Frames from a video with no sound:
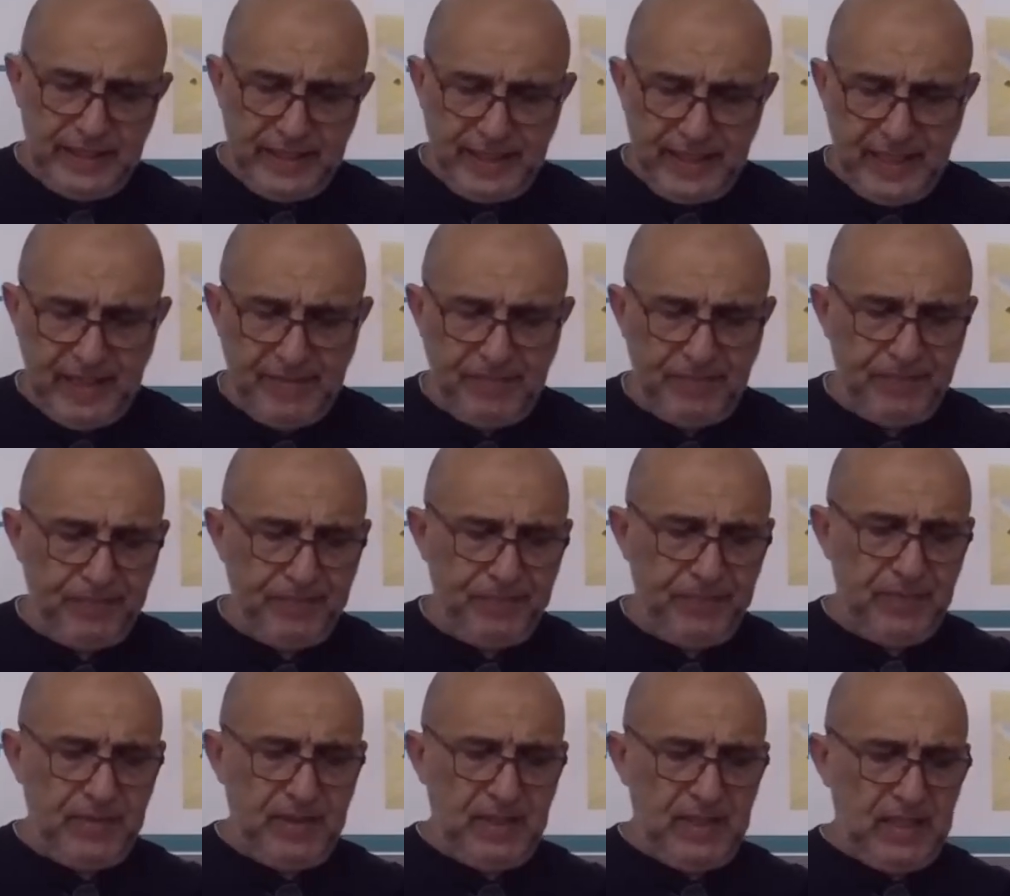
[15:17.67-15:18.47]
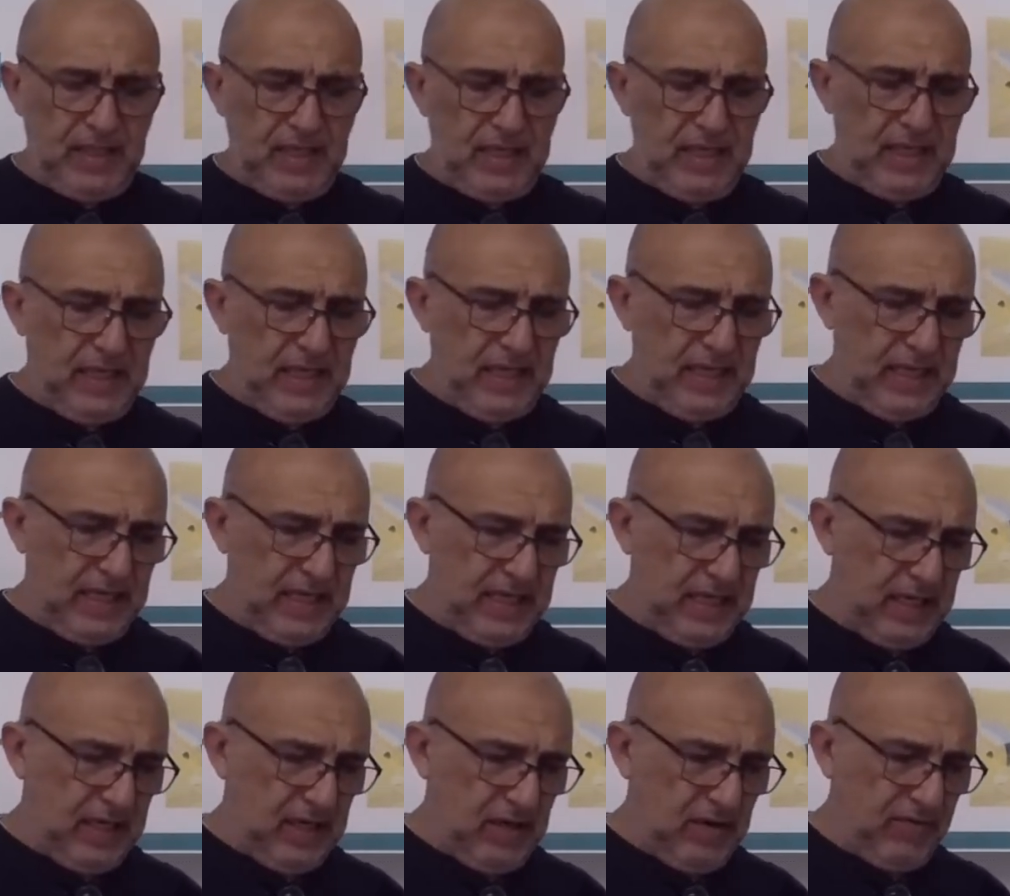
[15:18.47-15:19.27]
tip,
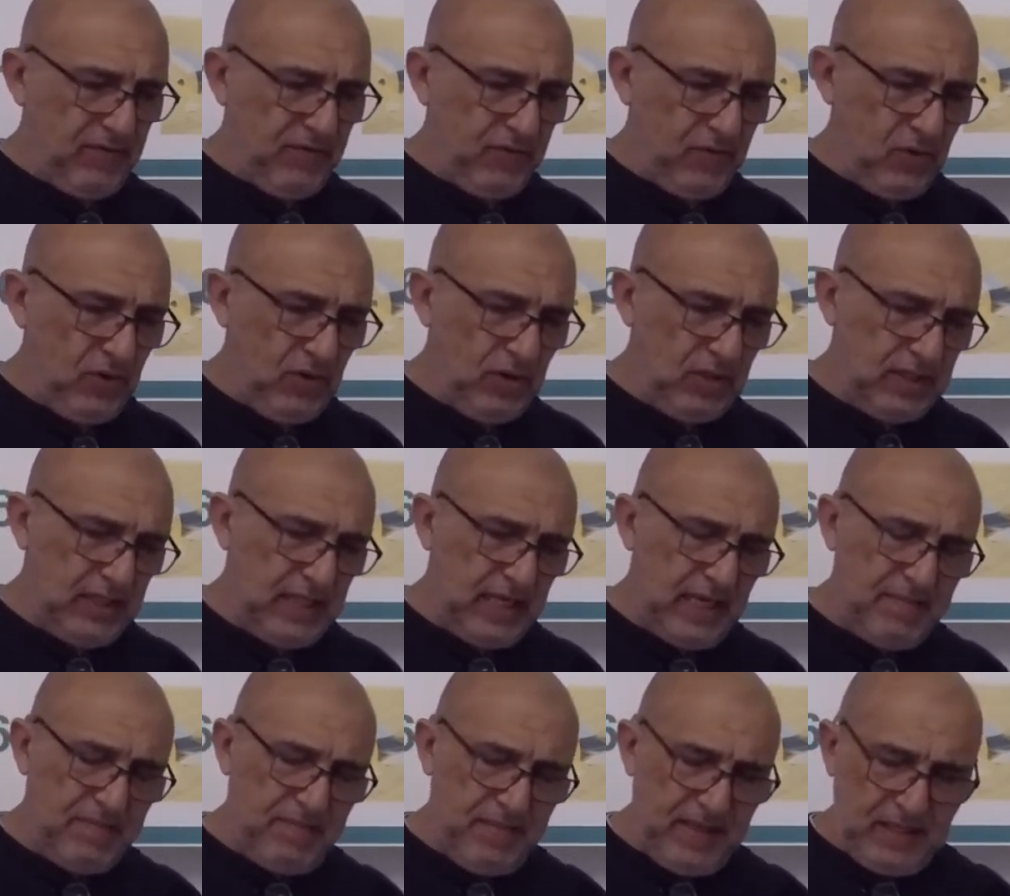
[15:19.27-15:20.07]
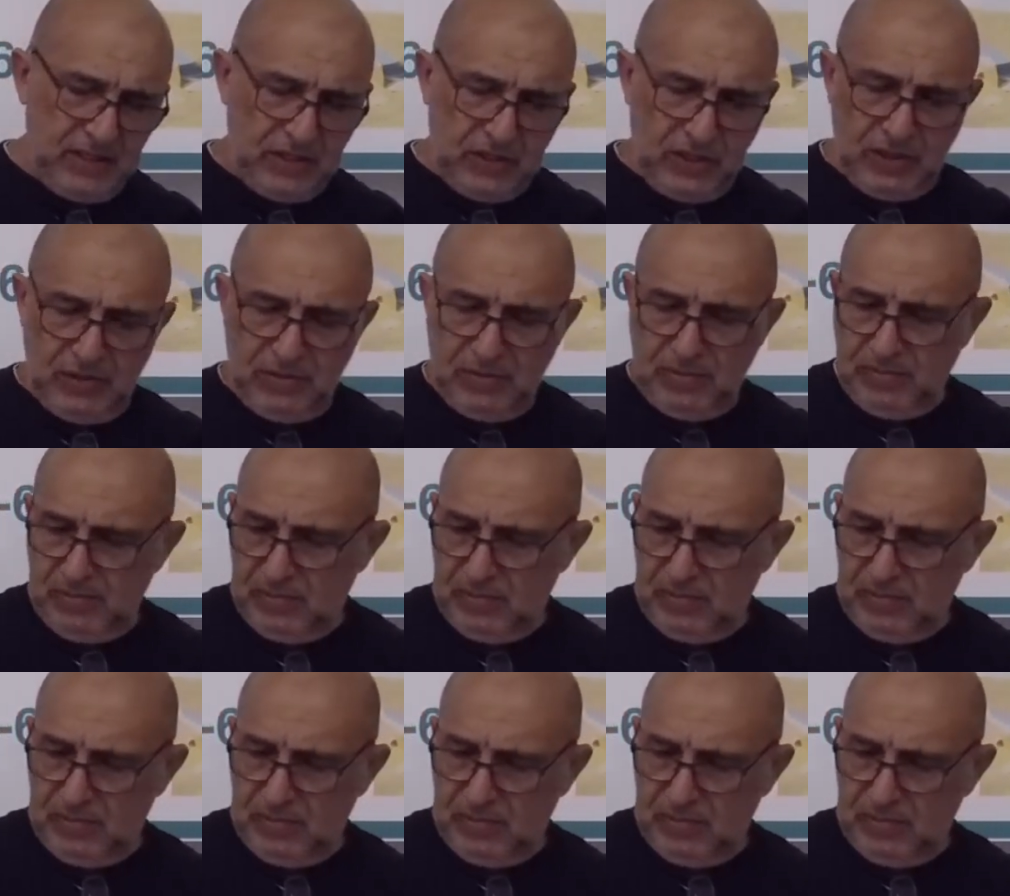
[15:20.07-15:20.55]
of course I mentioned